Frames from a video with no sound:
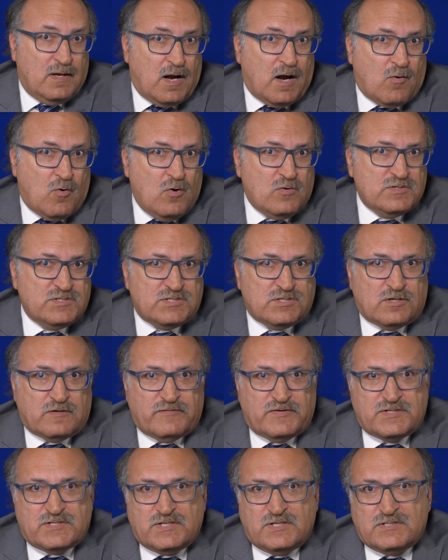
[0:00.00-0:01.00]
our own
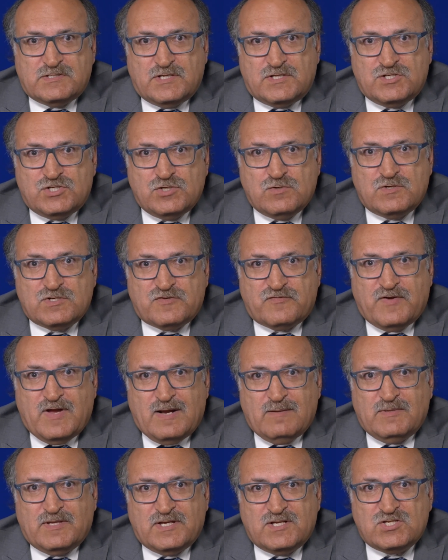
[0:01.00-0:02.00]
services at Jewish
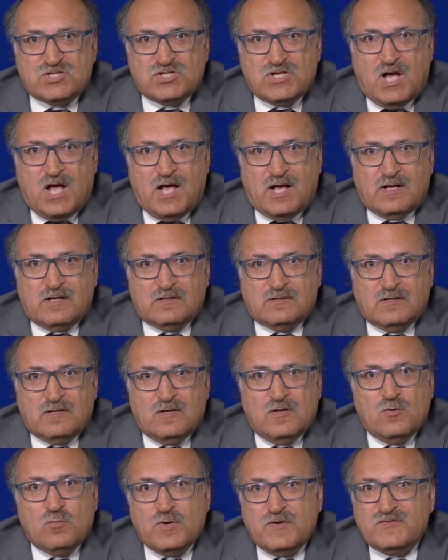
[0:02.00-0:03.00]
Family and Child,
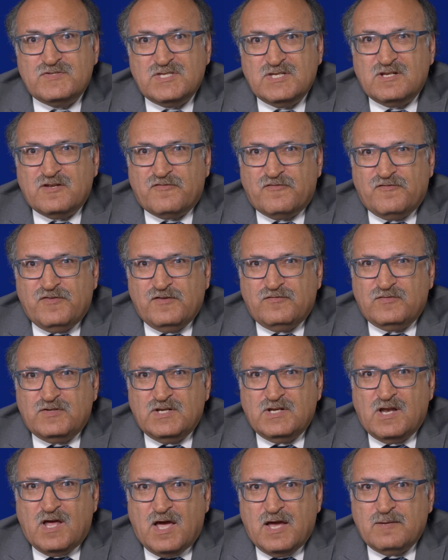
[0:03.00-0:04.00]
we've seen a
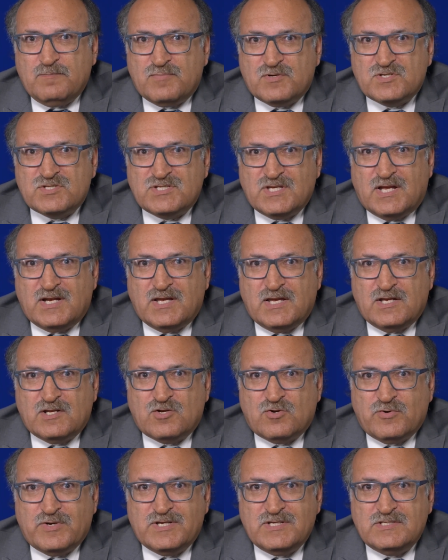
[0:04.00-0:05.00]
59%
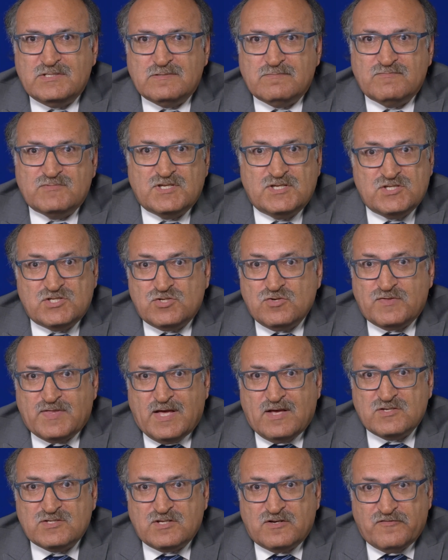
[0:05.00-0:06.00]
increase since
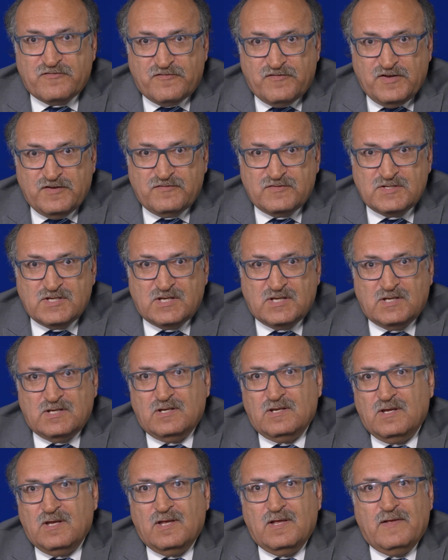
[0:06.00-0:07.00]

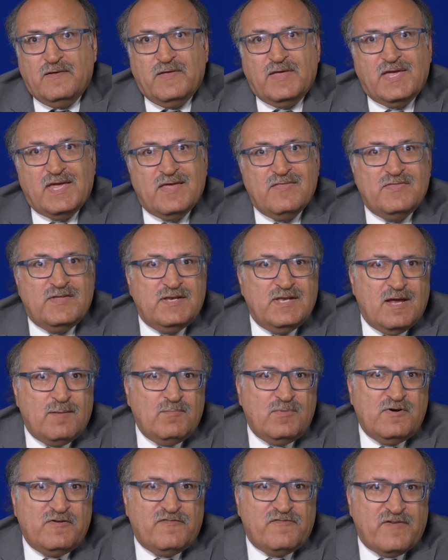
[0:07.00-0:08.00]
2015 in the
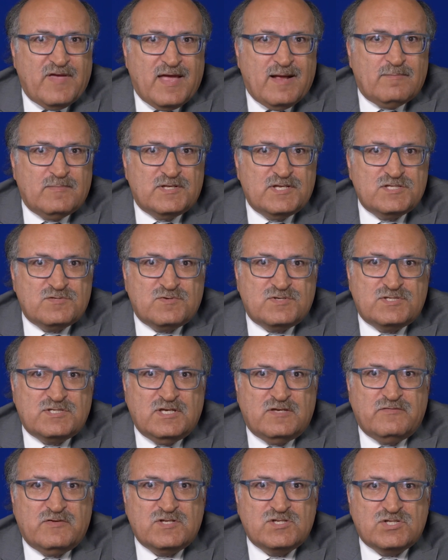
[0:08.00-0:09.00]
number of families
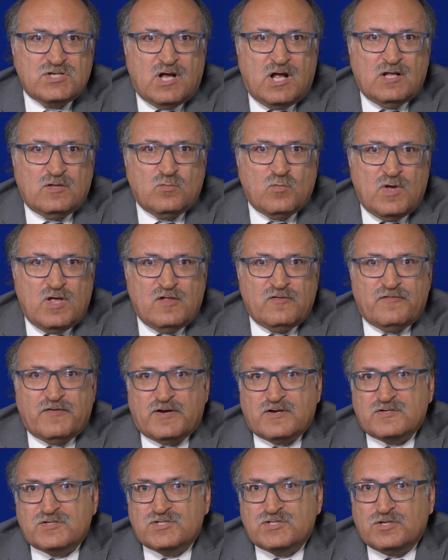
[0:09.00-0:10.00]
receiving child
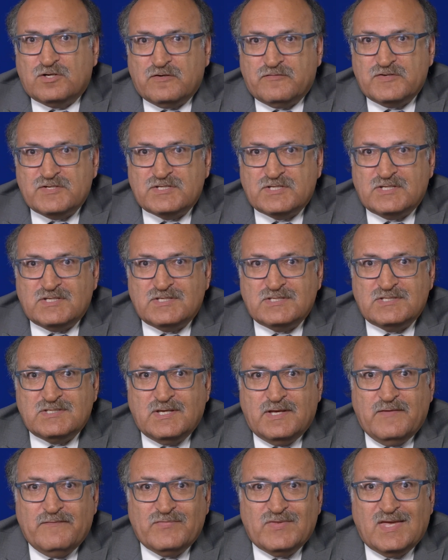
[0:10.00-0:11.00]
welfare services
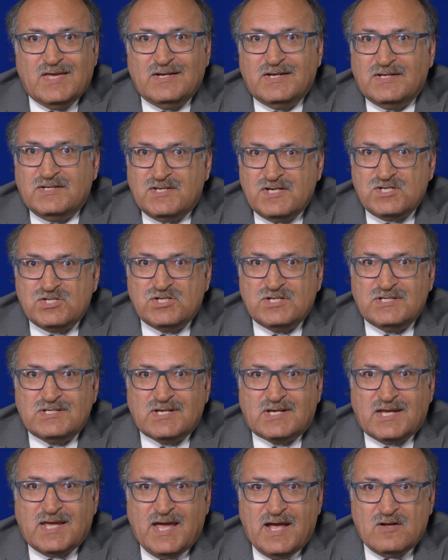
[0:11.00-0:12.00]
in addition to
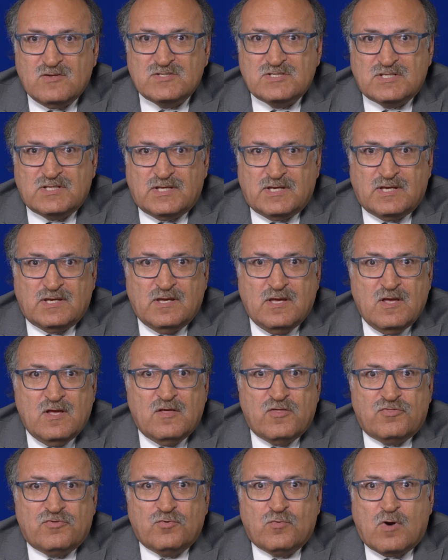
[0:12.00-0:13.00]
counseling
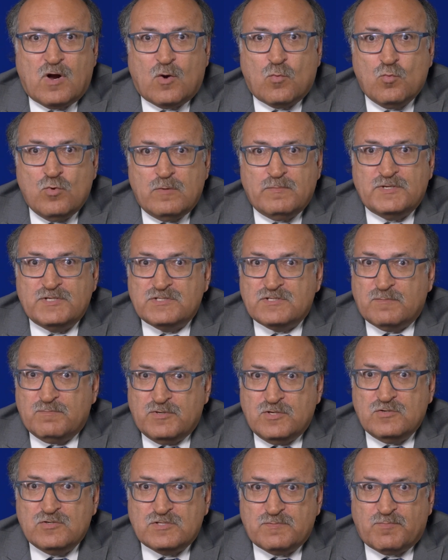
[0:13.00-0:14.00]
through our Women's
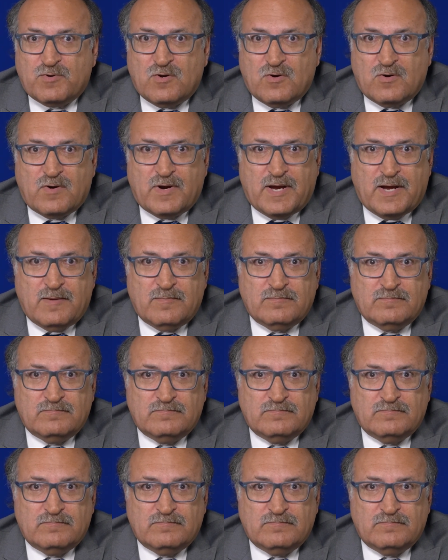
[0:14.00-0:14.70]
Abuse program.